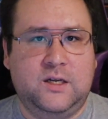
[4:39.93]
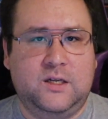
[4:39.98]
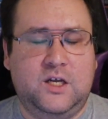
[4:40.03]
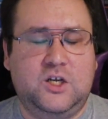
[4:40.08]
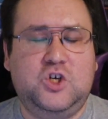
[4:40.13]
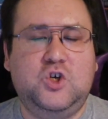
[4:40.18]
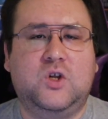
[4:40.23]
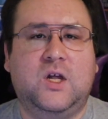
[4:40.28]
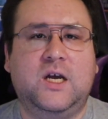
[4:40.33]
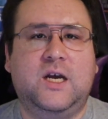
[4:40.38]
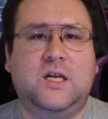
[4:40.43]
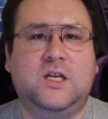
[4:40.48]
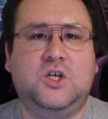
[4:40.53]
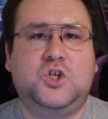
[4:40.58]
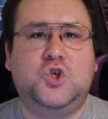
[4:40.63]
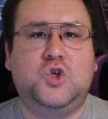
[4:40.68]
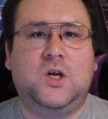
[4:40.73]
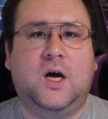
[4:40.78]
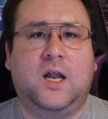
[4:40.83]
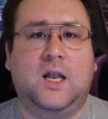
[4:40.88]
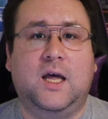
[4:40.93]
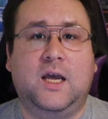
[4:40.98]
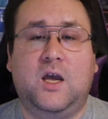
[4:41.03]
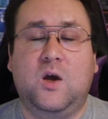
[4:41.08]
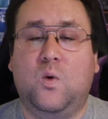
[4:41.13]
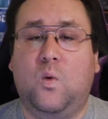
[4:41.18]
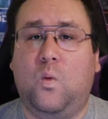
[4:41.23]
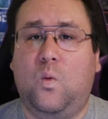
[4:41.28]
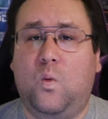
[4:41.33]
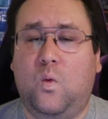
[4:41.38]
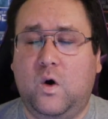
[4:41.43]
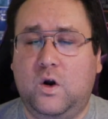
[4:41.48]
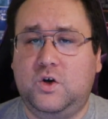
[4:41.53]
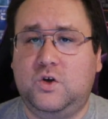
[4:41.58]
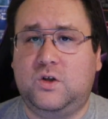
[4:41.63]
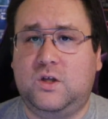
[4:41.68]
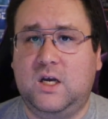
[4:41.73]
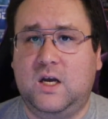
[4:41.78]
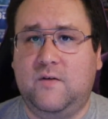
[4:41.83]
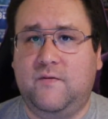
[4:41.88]
Did you like it? Did you not like it? What did
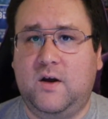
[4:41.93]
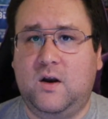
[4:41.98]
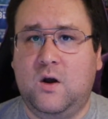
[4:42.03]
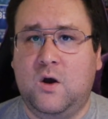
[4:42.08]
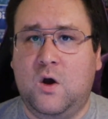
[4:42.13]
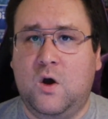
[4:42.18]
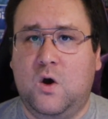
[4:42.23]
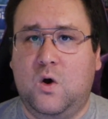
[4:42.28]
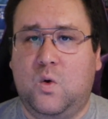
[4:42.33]
you think of it?